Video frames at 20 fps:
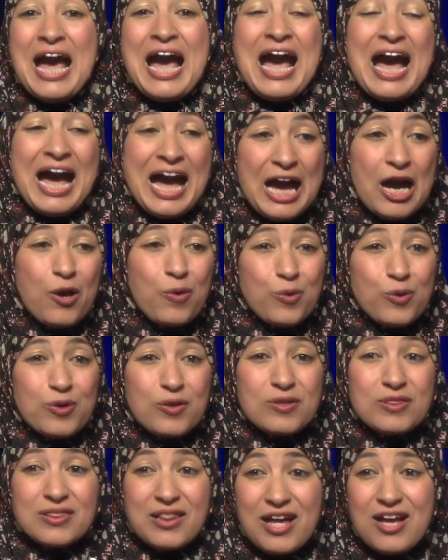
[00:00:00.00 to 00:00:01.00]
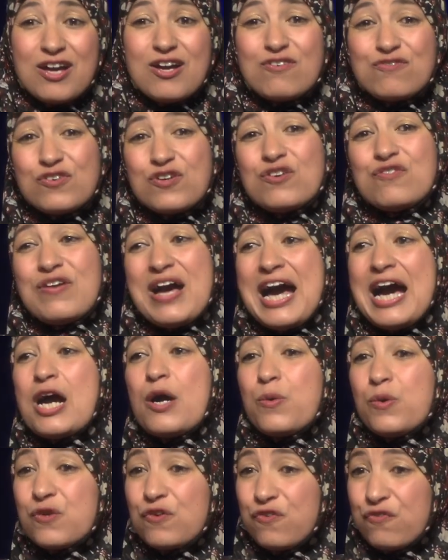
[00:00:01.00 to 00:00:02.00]
Our love of
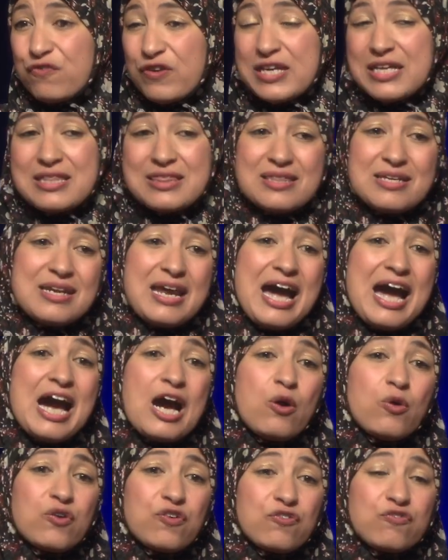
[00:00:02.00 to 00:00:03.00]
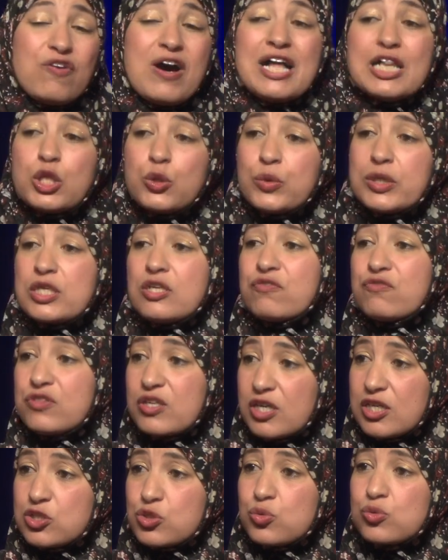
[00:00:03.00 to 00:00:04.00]
our faith and our following of the
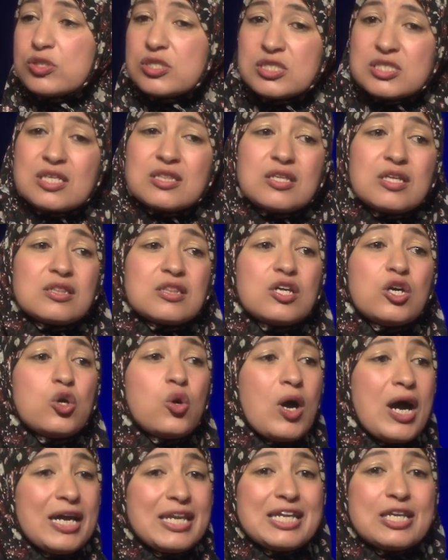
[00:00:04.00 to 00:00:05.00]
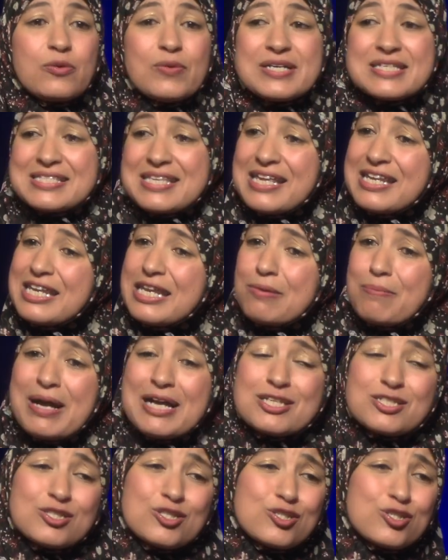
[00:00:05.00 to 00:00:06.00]
Rasul sallallahu alaihi wasallam
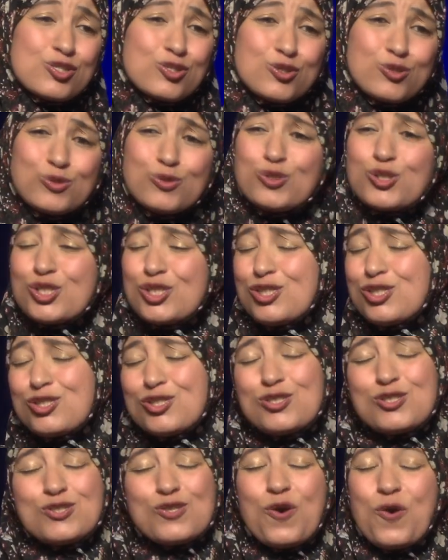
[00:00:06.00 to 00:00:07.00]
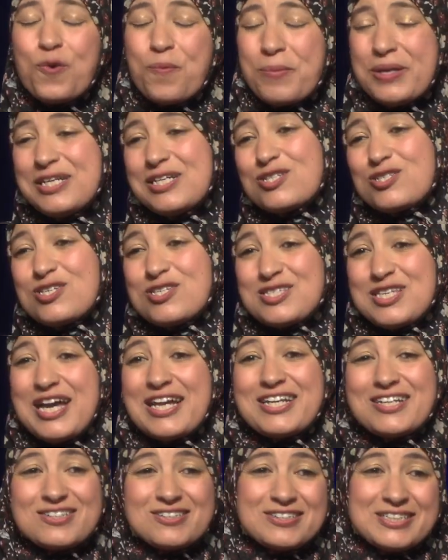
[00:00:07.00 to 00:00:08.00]
as the solution to so many
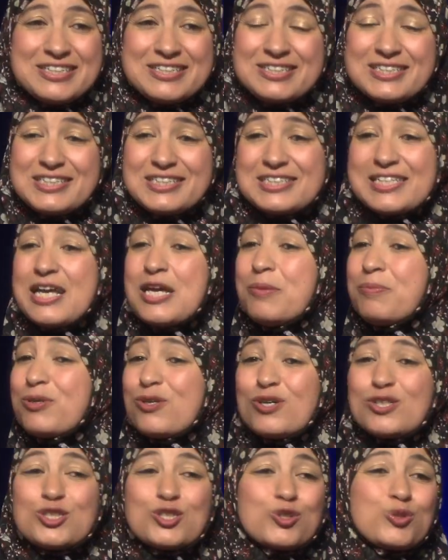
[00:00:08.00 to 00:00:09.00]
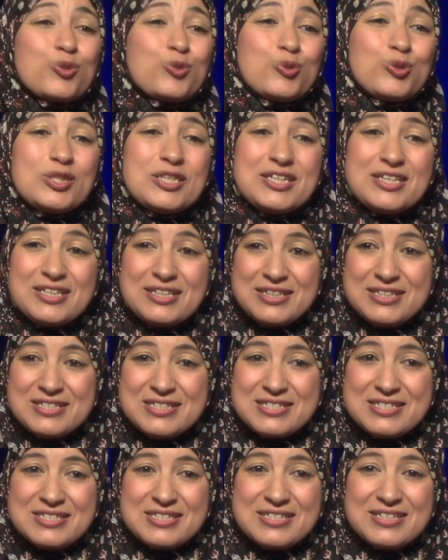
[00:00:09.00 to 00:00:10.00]
societal ills, because truly it
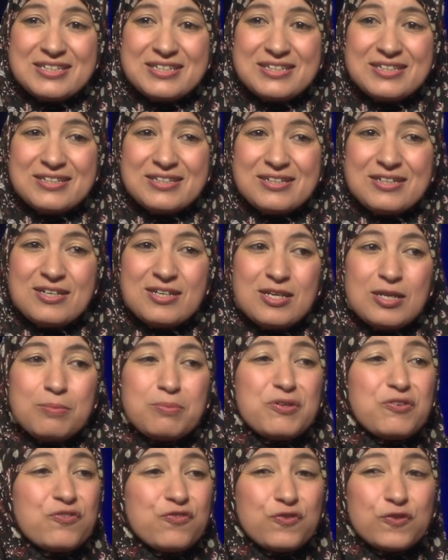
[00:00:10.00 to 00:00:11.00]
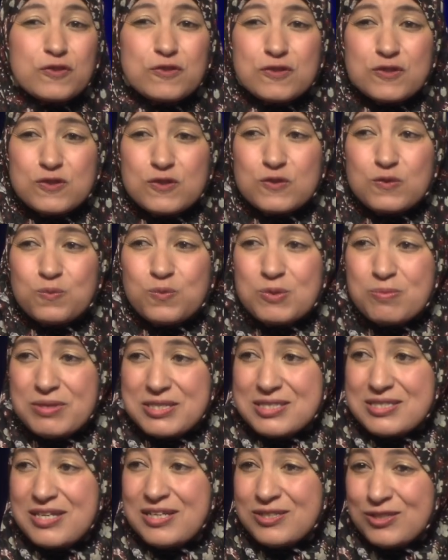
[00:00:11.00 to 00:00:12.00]
is. But first we
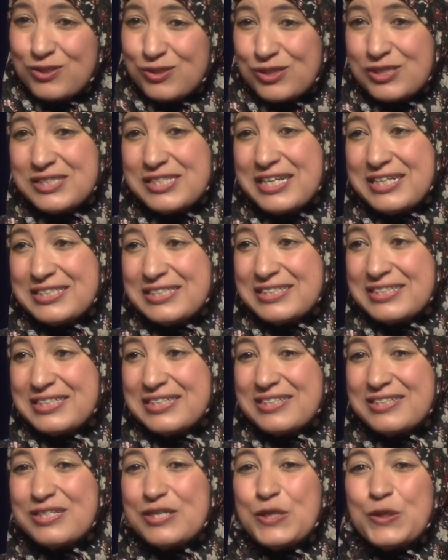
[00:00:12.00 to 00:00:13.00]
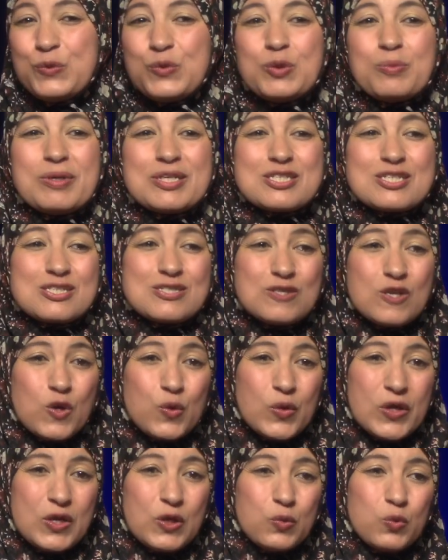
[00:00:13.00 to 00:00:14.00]
must understand it, we must
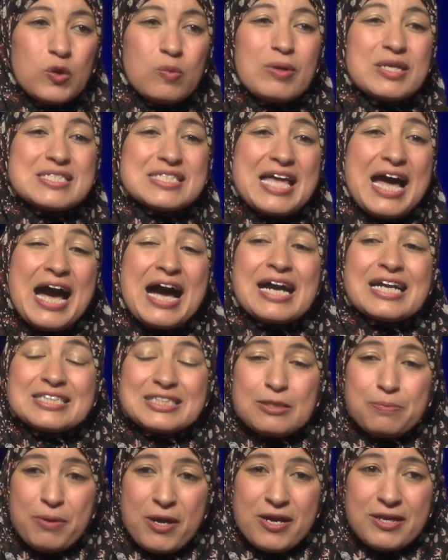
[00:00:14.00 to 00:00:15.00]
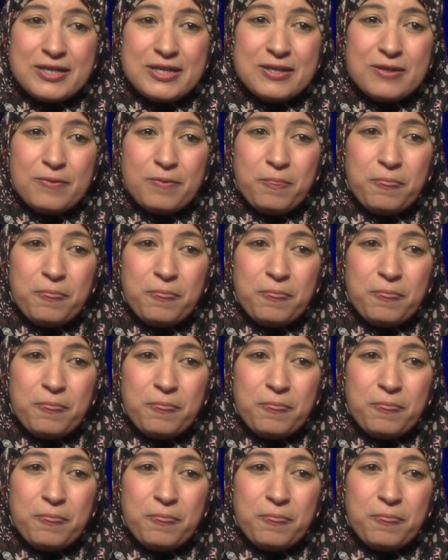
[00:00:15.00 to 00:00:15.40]
know it, we must act upon it.